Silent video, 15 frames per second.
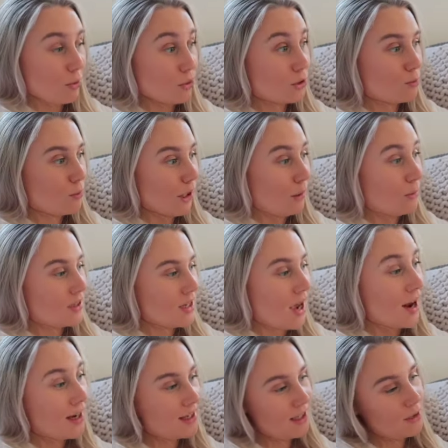or spring
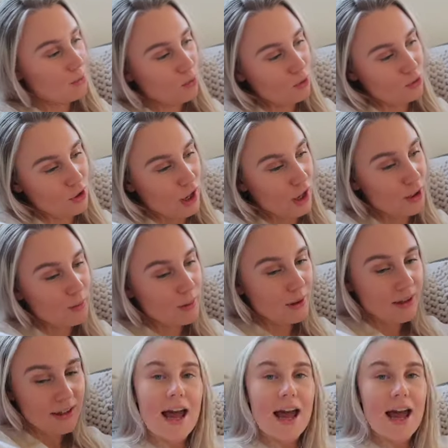maternity wardrobe.